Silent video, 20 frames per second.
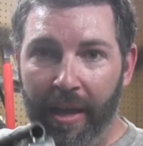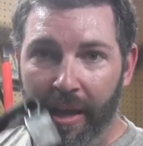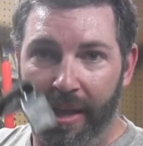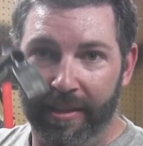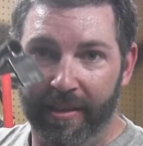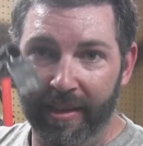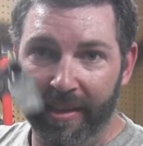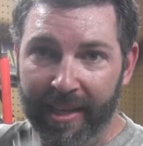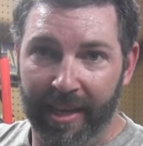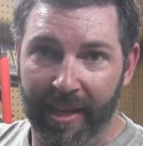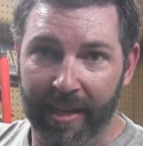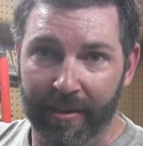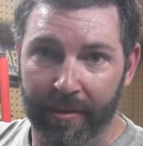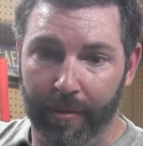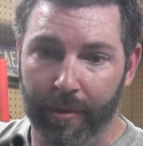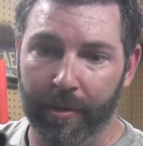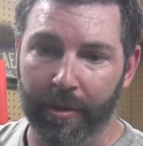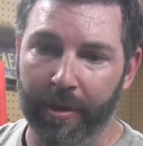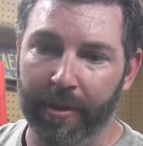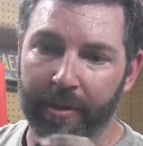It did get in
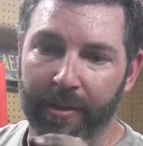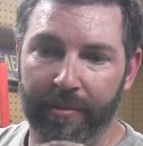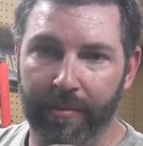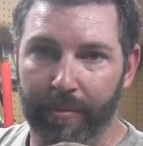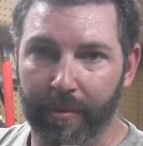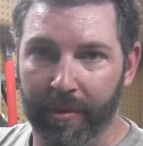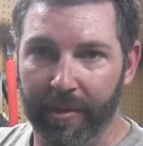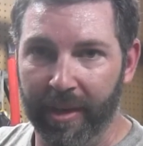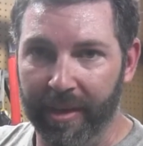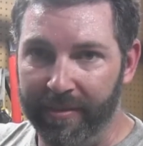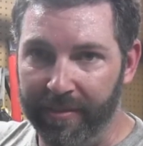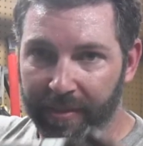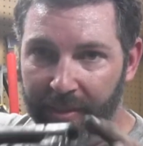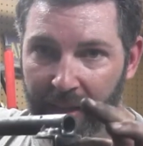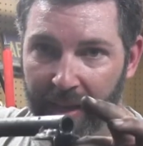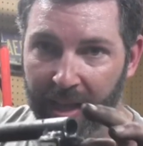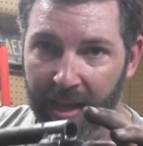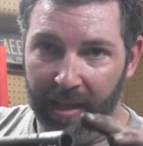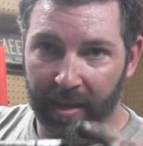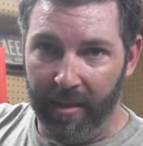real good. This is a real nice
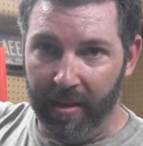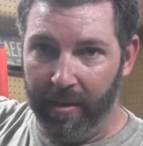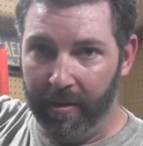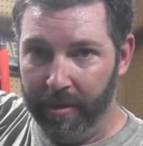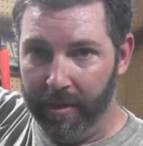thin head